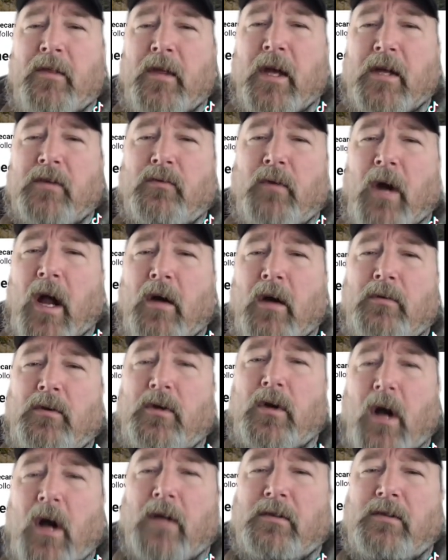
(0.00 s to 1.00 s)
This road
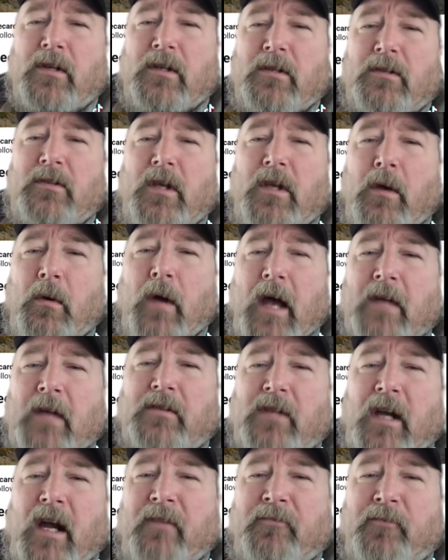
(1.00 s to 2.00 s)
crosses U.S.
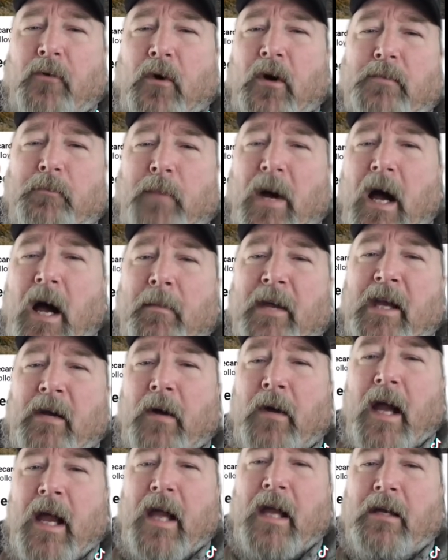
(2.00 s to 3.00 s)
Air Force bombing
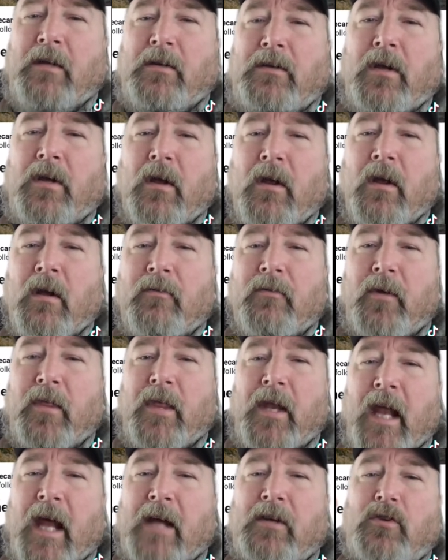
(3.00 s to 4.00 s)
range for
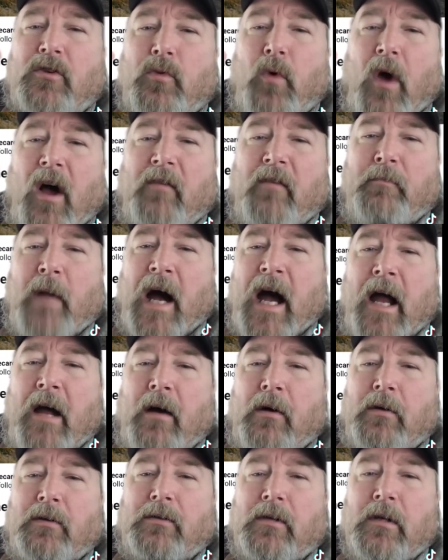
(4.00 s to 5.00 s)
the next 12
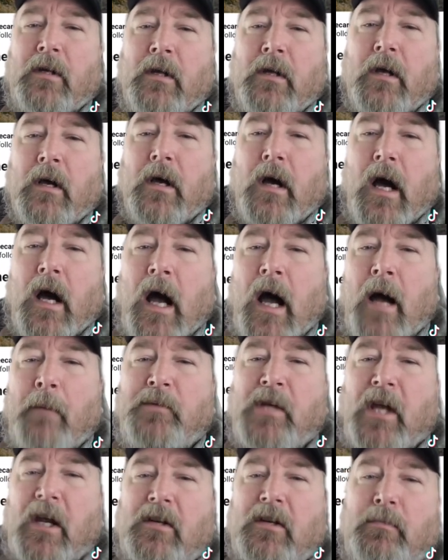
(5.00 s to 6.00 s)
miles.
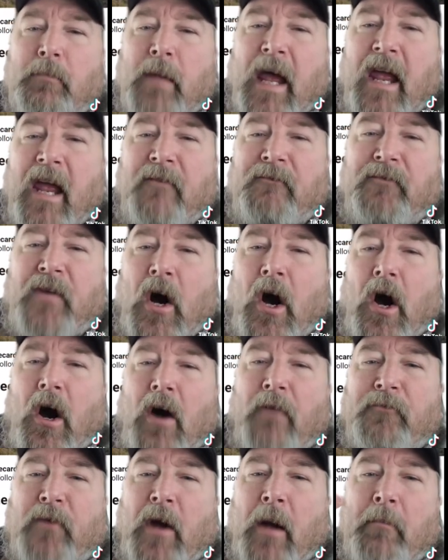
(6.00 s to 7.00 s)
Objects may
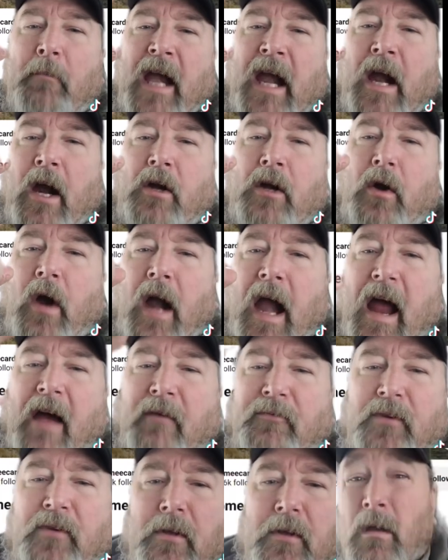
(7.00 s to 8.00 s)
fall from
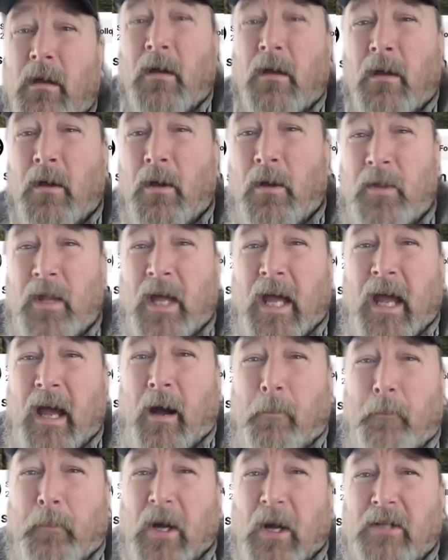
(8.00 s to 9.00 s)
aircraft. Who the
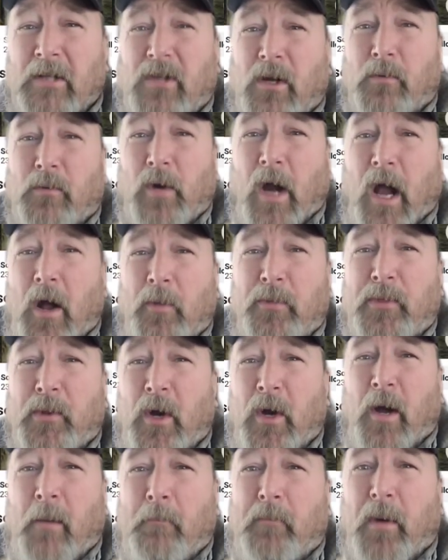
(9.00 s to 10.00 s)
hell puts a road
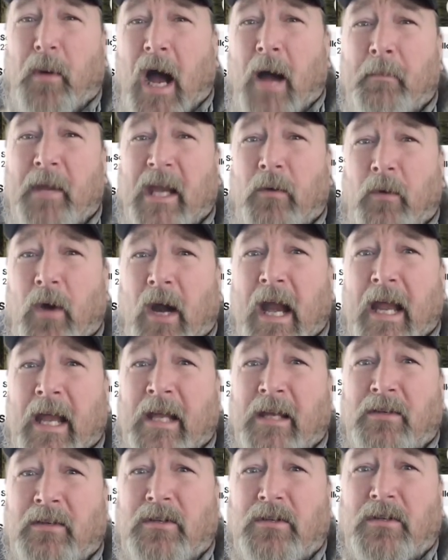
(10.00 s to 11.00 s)
through a bombing
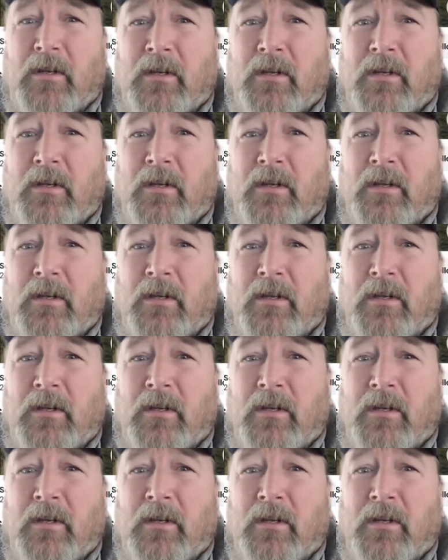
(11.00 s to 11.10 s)
range?